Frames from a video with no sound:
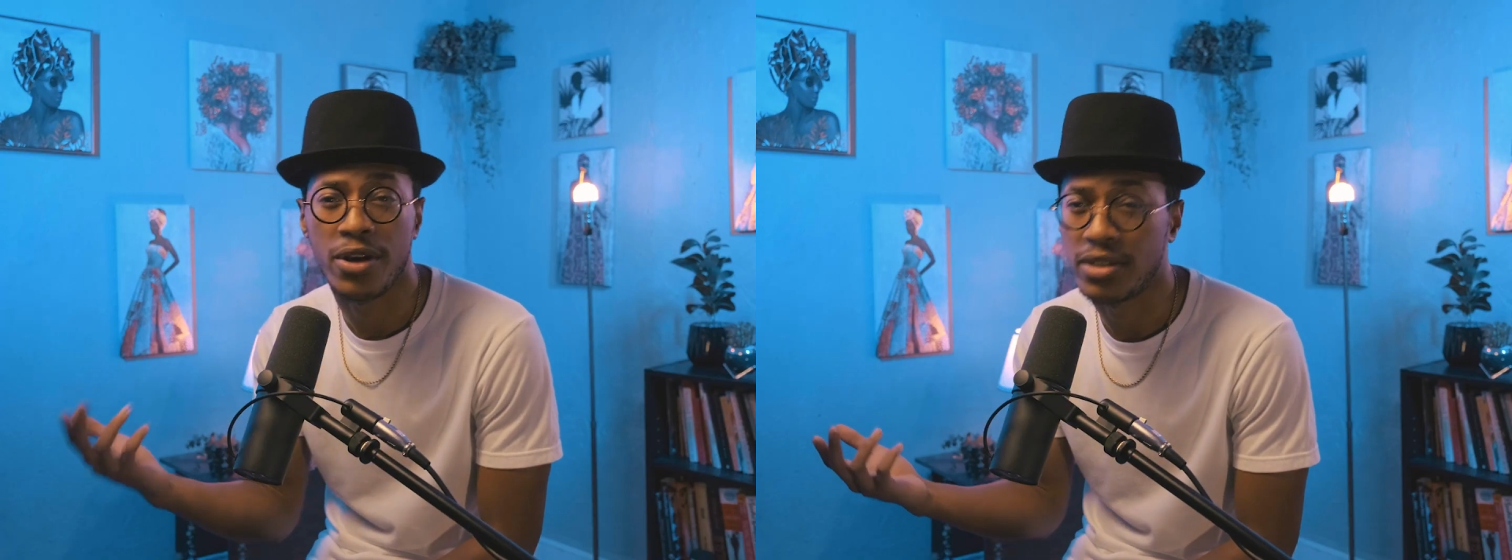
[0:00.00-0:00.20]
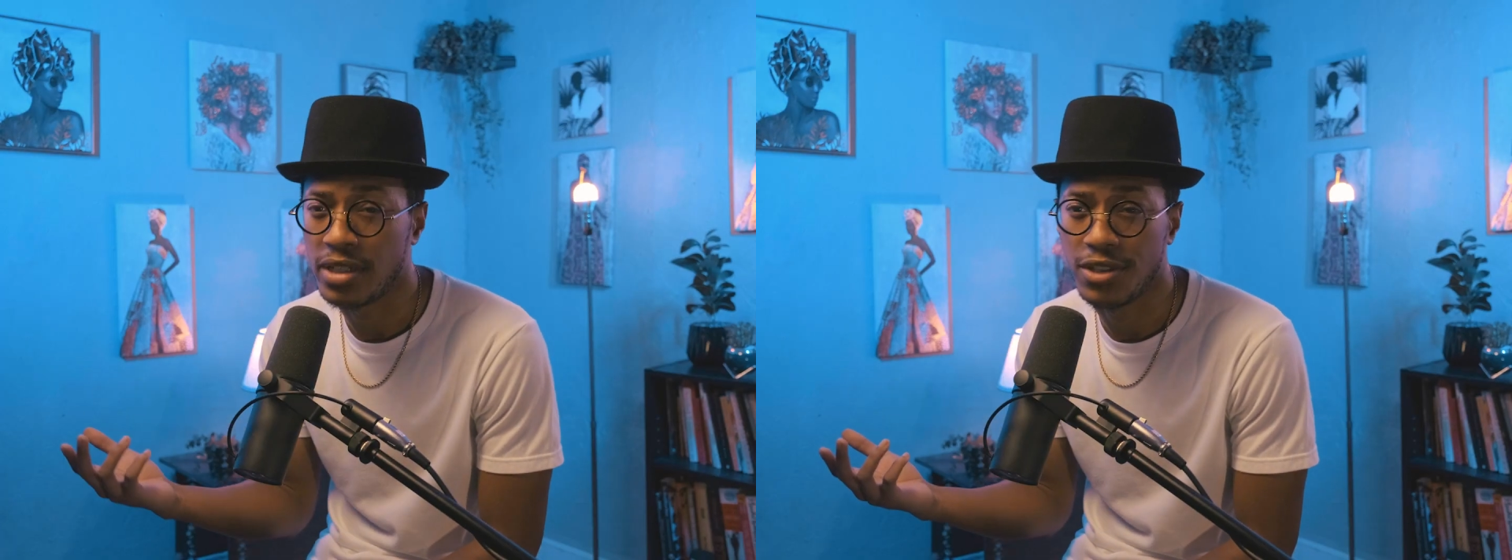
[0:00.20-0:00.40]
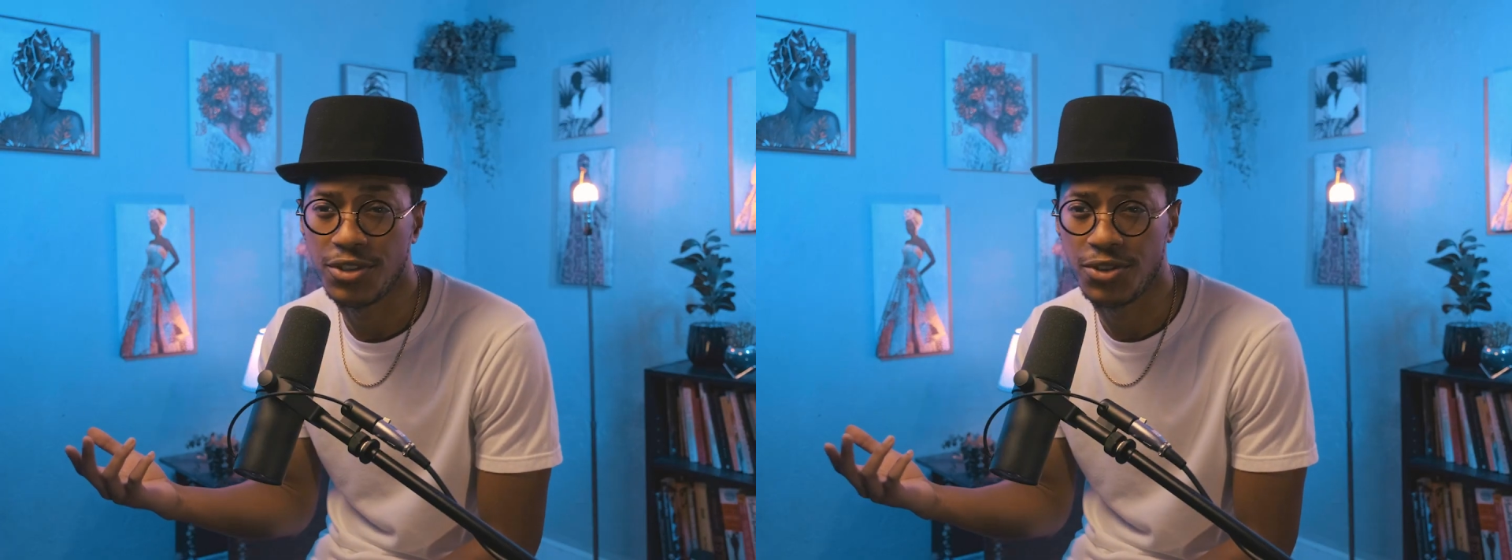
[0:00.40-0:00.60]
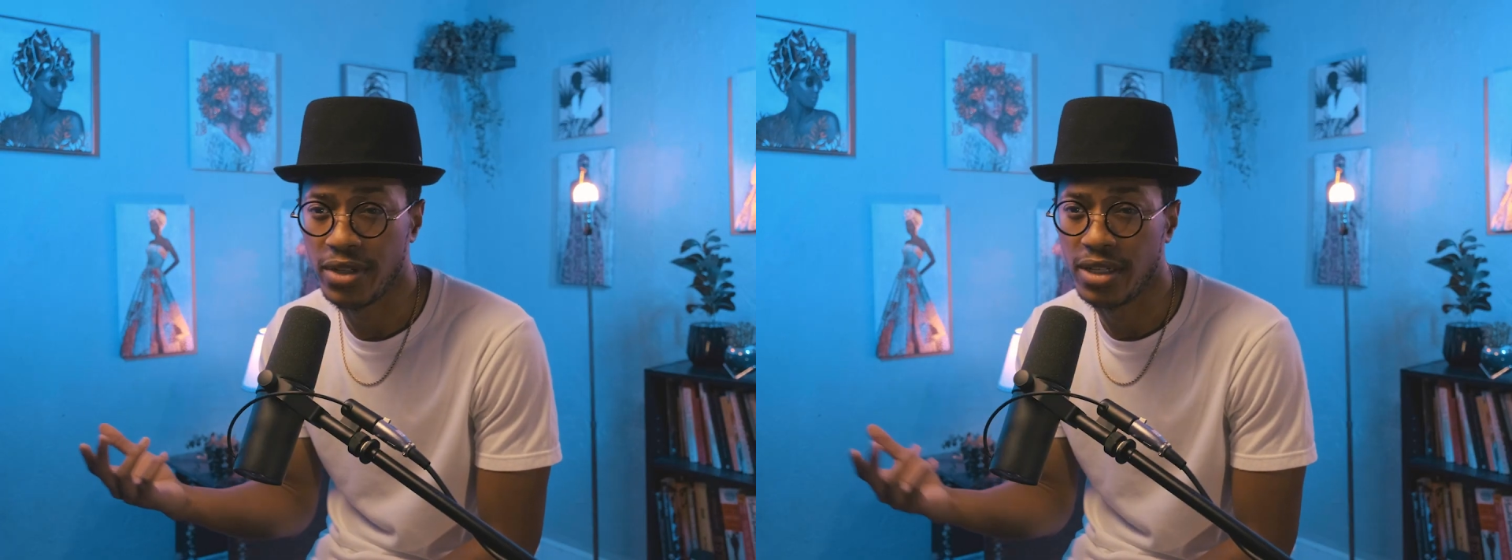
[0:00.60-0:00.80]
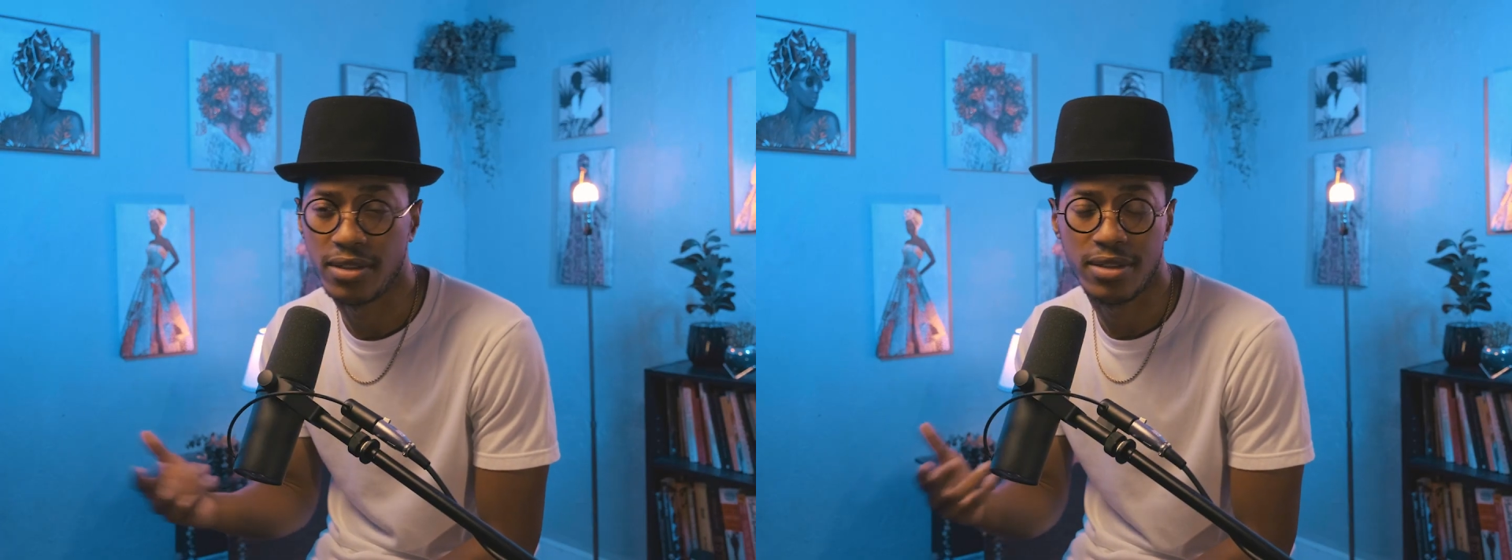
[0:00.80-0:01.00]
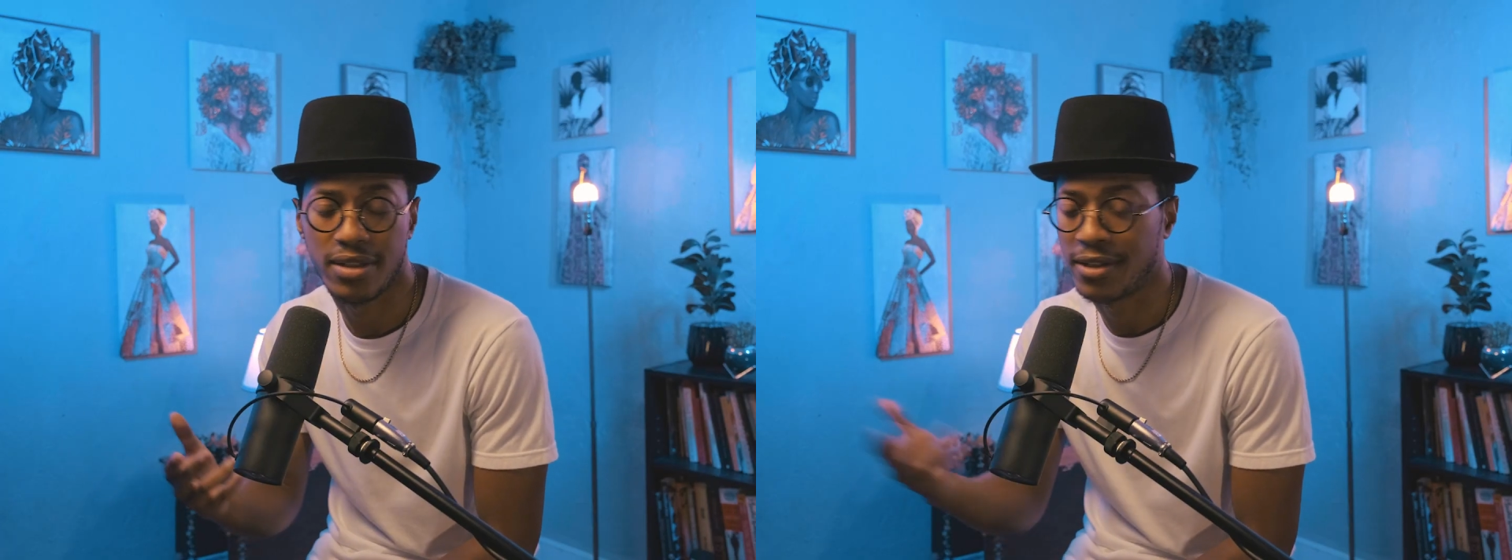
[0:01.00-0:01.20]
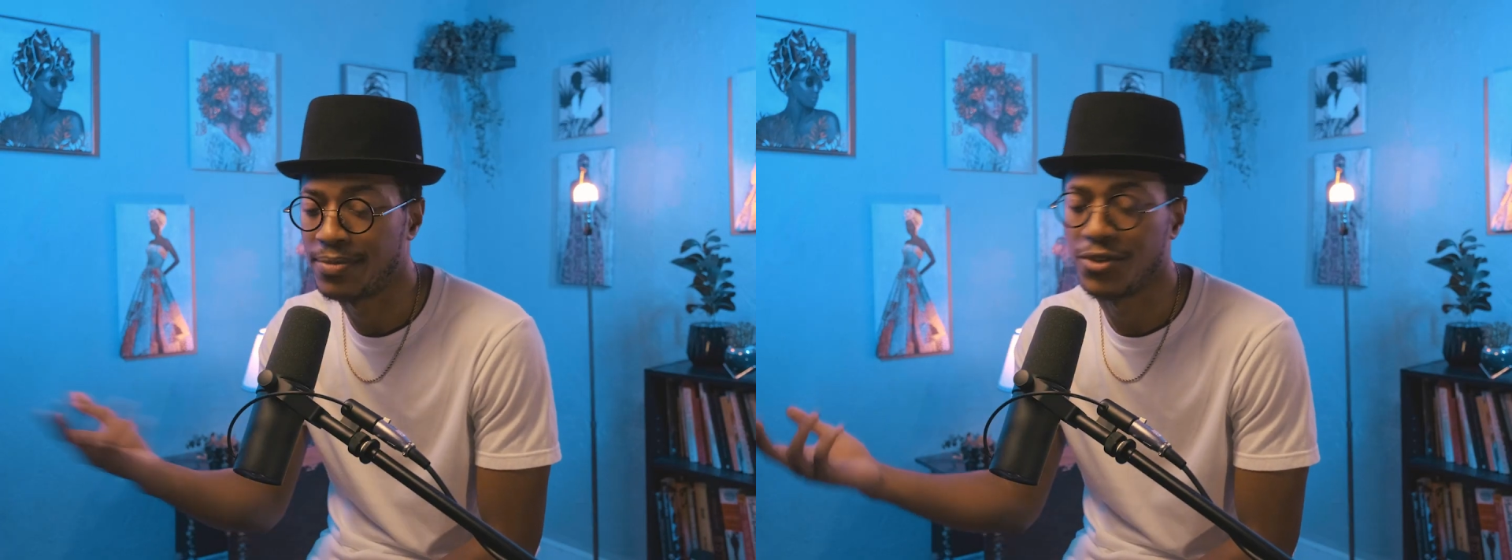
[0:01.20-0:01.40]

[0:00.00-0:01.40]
13th Street to